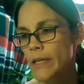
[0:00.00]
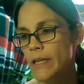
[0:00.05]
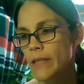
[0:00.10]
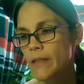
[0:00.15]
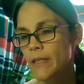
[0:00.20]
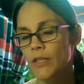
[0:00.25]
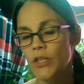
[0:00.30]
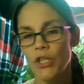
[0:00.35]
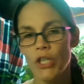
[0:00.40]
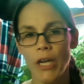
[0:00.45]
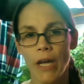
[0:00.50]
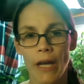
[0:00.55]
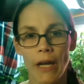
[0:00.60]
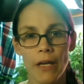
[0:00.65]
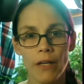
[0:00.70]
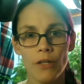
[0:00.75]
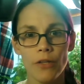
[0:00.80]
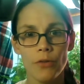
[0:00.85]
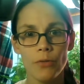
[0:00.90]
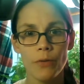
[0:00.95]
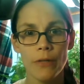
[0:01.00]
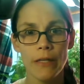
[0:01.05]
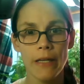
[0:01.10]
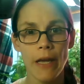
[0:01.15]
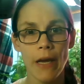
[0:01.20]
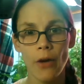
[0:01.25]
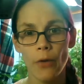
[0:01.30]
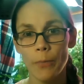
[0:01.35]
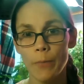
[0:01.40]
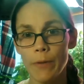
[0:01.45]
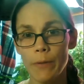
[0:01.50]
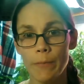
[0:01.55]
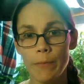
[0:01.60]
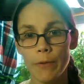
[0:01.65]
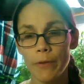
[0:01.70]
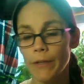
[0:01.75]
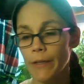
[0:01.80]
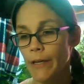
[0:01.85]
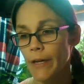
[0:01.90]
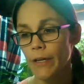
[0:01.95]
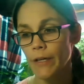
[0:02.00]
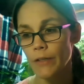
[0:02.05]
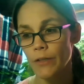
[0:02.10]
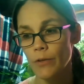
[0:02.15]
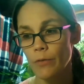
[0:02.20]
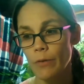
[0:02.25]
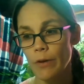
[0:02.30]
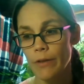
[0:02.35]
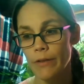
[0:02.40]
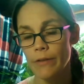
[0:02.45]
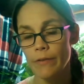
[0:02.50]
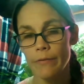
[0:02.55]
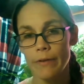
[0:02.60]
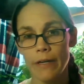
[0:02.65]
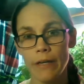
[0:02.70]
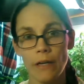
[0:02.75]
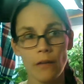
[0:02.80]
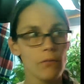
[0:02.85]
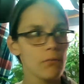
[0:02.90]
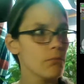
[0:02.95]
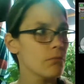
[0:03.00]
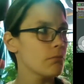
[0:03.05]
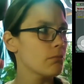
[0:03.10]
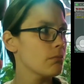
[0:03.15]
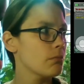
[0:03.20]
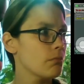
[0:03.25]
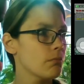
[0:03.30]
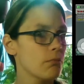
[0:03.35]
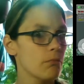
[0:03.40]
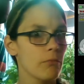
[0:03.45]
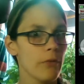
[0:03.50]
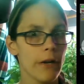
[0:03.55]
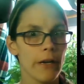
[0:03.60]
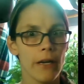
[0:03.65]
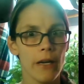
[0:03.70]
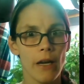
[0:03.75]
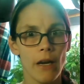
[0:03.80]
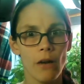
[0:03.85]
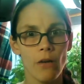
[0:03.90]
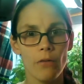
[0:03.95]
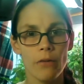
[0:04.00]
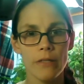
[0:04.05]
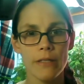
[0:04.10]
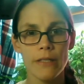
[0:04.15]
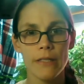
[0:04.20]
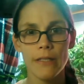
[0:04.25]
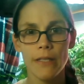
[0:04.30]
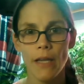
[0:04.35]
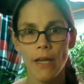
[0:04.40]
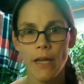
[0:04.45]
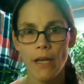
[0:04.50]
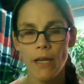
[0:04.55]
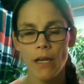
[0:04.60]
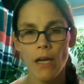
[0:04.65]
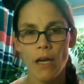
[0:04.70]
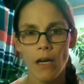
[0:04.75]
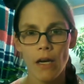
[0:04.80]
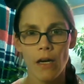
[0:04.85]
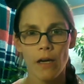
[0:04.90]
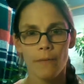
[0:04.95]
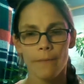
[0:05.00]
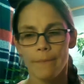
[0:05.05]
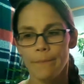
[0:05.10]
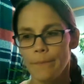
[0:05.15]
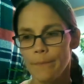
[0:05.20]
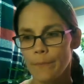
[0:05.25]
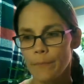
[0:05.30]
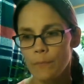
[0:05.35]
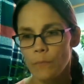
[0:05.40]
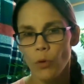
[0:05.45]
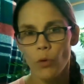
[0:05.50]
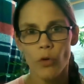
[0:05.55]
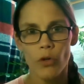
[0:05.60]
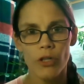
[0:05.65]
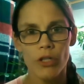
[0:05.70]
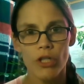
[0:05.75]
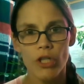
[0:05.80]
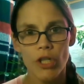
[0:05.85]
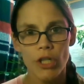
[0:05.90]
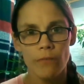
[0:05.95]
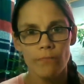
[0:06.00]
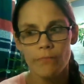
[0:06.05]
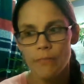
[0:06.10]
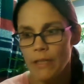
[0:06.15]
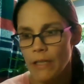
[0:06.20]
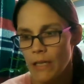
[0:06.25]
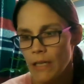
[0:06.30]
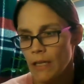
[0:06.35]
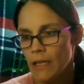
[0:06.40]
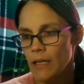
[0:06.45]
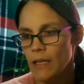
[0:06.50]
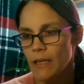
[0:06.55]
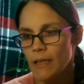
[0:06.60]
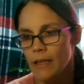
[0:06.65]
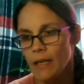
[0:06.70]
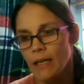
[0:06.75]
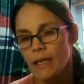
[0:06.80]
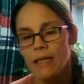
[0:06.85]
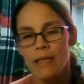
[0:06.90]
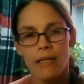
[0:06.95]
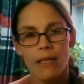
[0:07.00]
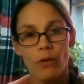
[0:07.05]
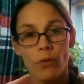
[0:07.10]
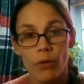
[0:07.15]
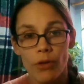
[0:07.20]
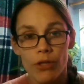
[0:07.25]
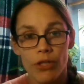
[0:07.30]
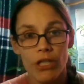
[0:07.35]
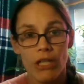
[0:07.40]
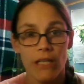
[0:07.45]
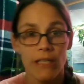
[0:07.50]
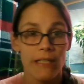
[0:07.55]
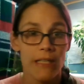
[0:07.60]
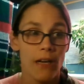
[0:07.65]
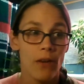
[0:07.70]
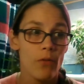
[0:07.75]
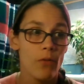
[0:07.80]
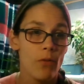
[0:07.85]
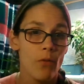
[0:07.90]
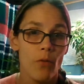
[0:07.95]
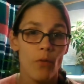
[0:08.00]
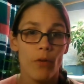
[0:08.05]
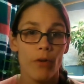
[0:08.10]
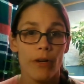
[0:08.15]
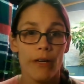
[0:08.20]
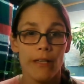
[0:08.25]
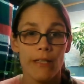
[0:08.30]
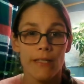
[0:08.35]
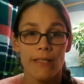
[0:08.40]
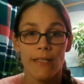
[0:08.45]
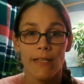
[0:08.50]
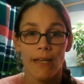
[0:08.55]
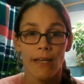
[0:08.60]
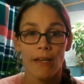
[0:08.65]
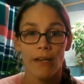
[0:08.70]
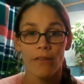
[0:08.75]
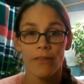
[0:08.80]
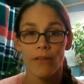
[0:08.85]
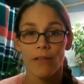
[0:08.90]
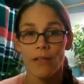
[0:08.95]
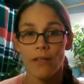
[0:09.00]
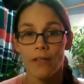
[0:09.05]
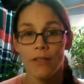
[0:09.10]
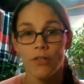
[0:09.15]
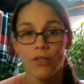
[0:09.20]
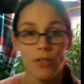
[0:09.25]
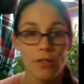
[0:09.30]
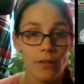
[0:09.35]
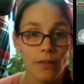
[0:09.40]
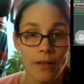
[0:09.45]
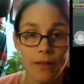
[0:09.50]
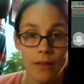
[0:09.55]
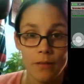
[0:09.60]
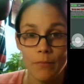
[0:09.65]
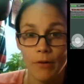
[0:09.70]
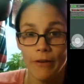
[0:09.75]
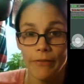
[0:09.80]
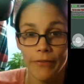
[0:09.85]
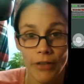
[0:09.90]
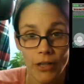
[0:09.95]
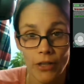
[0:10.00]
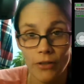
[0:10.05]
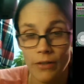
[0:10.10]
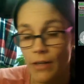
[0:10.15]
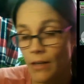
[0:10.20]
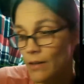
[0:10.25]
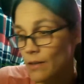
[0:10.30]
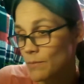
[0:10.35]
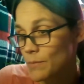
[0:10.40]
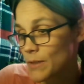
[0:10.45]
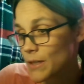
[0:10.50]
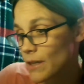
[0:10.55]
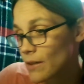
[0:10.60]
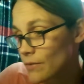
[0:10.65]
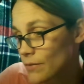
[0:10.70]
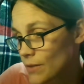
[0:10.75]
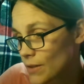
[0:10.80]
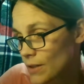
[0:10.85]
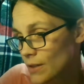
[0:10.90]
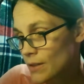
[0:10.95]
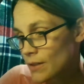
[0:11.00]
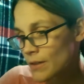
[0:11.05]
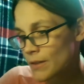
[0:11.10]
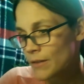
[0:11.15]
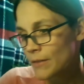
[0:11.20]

In the chat, you can help people. Like, I could go on there right now and say, Orange did it, and then I could get Orange kicked out. Or I could say nothing and just let them all figure it out themselves.